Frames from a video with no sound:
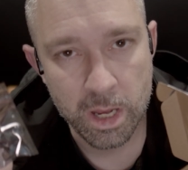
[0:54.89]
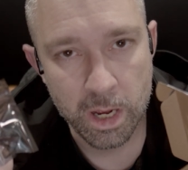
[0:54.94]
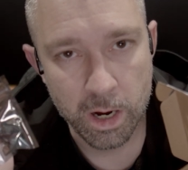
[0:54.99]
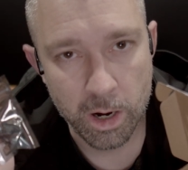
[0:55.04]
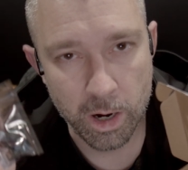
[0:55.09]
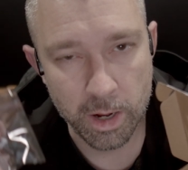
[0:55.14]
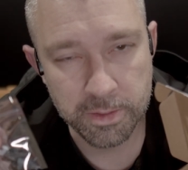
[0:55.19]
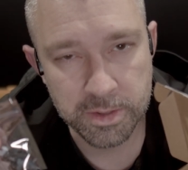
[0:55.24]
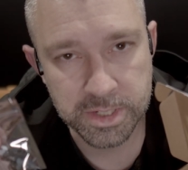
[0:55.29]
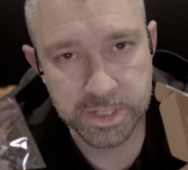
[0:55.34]

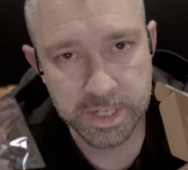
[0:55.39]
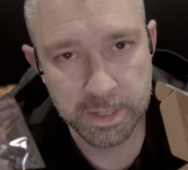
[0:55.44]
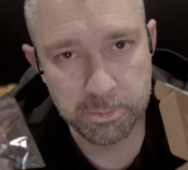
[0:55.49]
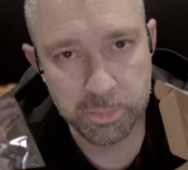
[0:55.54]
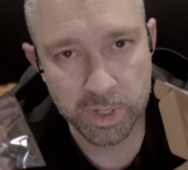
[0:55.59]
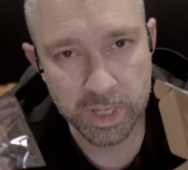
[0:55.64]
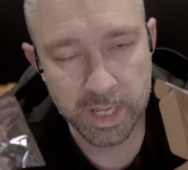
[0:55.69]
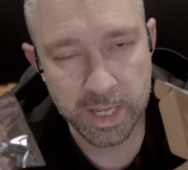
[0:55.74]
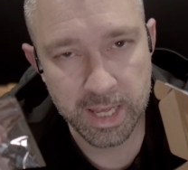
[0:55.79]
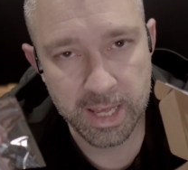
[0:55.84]
On the
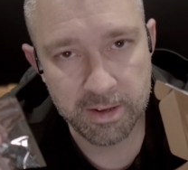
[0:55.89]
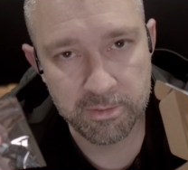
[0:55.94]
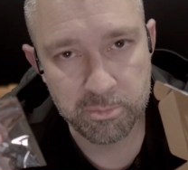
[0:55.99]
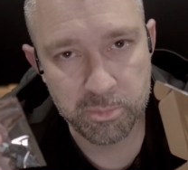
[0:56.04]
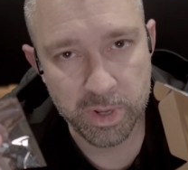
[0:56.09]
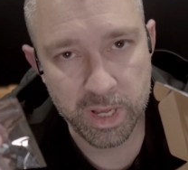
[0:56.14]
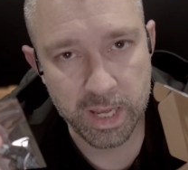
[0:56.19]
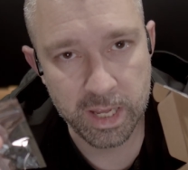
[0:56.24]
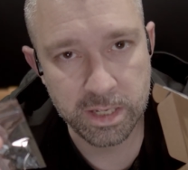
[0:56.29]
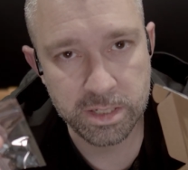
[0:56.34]
SimpleAF
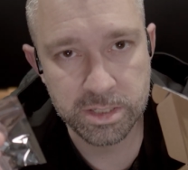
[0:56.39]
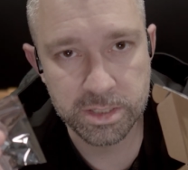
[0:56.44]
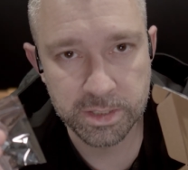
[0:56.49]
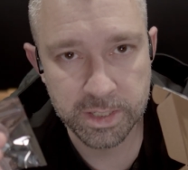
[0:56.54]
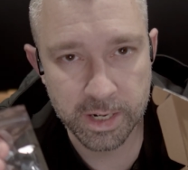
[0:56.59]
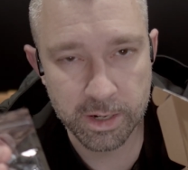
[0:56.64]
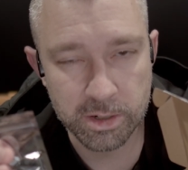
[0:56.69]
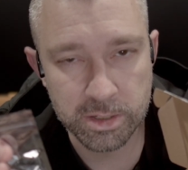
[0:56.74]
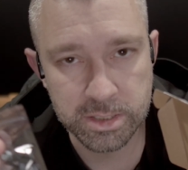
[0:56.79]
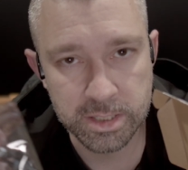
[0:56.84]
page,
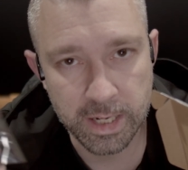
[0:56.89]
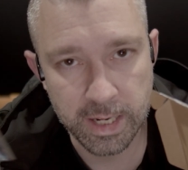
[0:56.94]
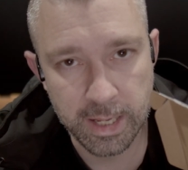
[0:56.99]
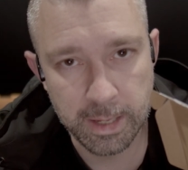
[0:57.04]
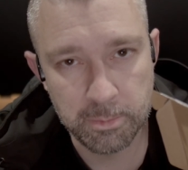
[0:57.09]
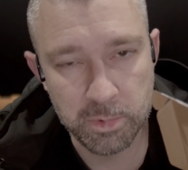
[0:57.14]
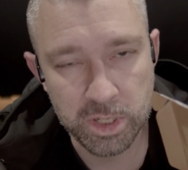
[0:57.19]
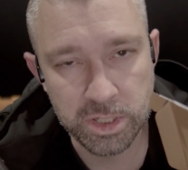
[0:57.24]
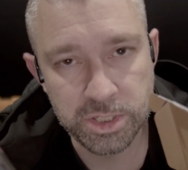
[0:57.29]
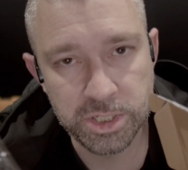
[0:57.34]
there is an
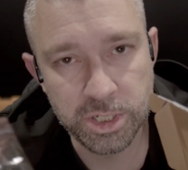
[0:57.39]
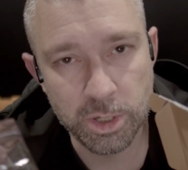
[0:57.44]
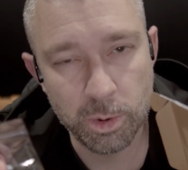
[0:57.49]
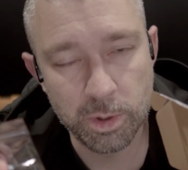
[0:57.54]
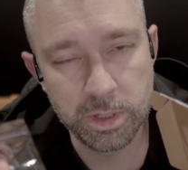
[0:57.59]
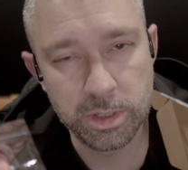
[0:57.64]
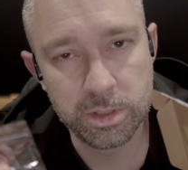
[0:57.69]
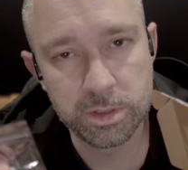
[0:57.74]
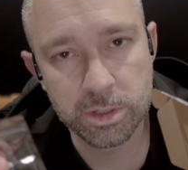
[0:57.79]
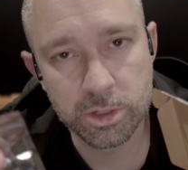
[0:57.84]
image
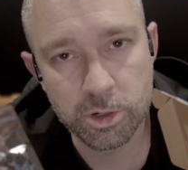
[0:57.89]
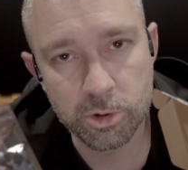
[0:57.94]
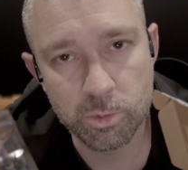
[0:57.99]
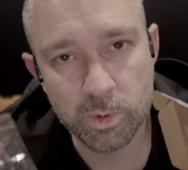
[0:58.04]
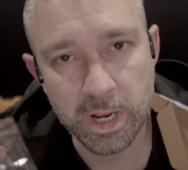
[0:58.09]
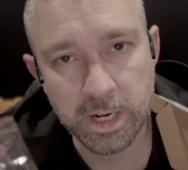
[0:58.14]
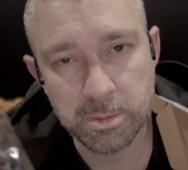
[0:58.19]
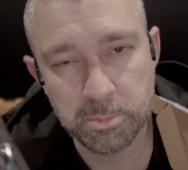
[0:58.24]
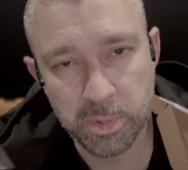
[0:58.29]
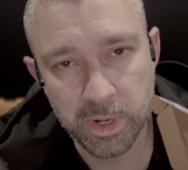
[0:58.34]
showing you the
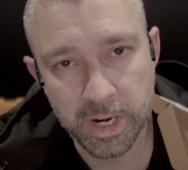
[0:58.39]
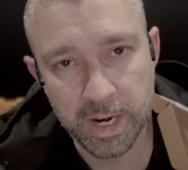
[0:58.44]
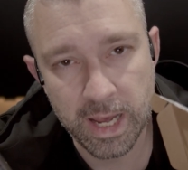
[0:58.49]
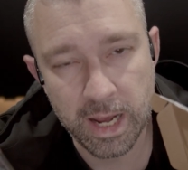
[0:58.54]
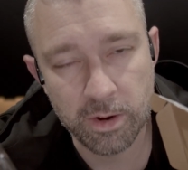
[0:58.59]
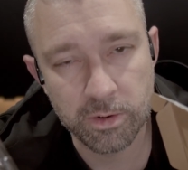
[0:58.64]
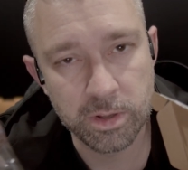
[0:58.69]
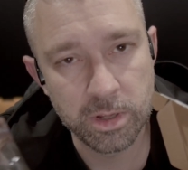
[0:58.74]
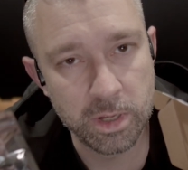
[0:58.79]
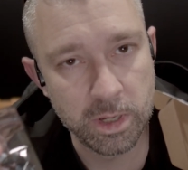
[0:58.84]
correct
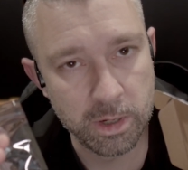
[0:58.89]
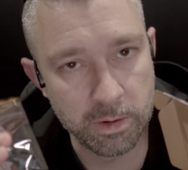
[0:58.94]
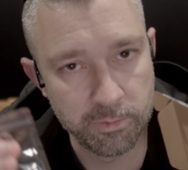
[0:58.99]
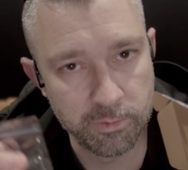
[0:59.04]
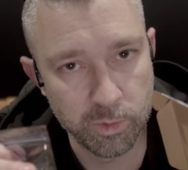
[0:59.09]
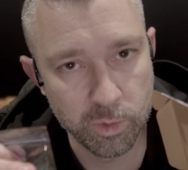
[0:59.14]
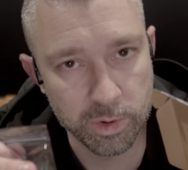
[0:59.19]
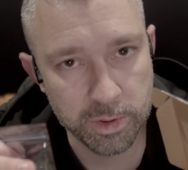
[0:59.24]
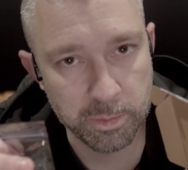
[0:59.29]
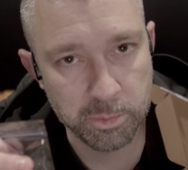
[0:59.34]
pinout
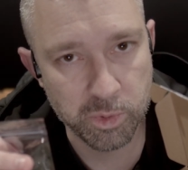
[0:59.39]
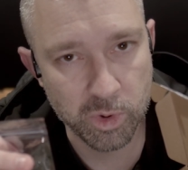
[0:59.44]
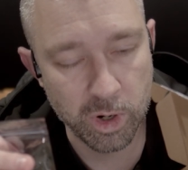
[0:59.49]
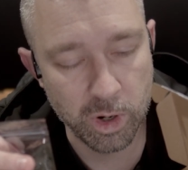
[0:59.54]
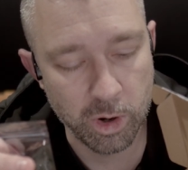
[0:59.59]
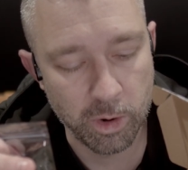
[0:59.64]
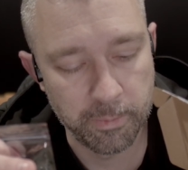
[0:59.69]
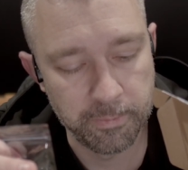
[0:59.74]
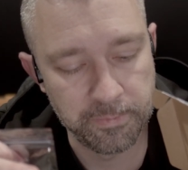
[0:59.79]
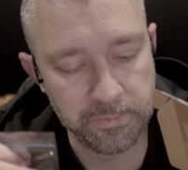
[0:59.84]
for the
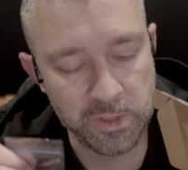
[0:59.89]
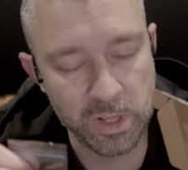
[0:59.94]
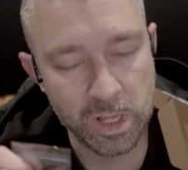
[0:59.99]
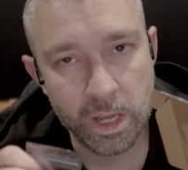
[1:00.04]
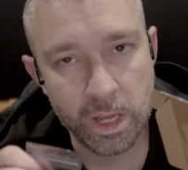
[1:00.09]
probe.